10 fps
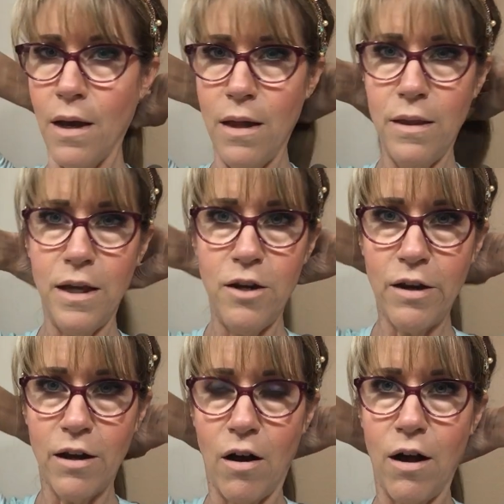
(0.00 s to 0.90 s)
And then
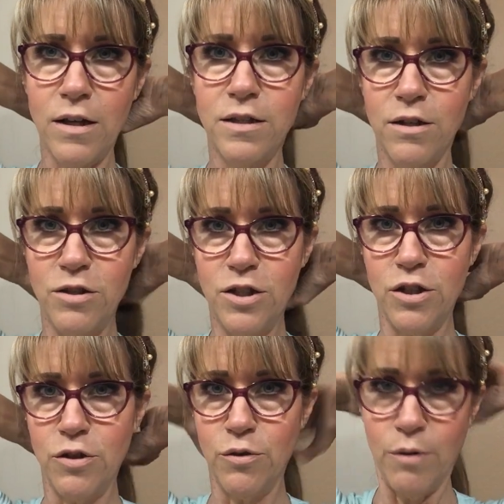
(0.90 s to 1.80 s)
you can also
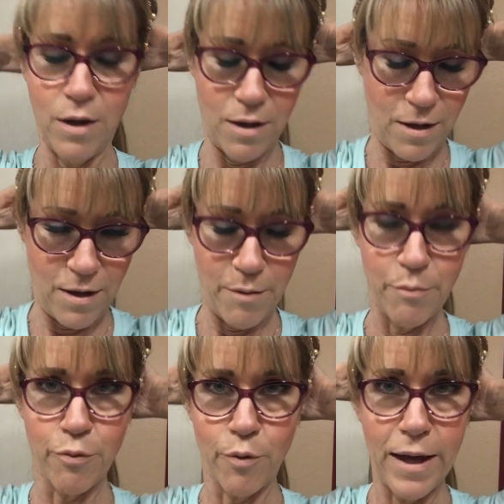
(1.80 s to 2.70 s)
do
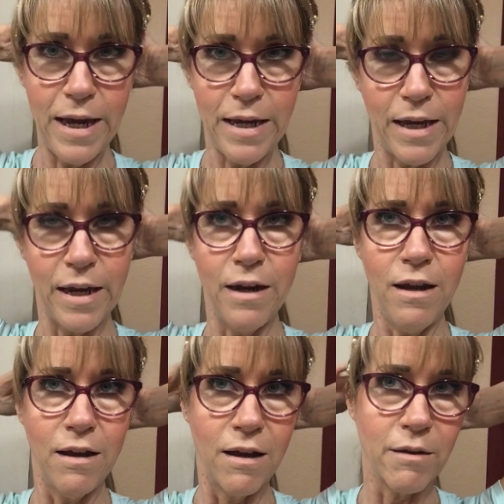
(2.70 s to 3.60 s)

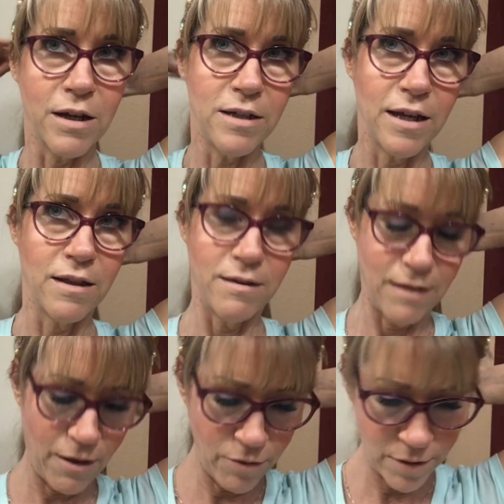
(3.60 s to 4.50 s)
braiding. I'm going to take this
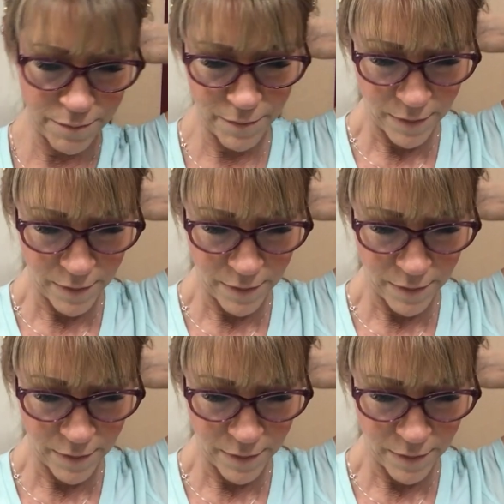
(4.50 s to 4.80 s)
out.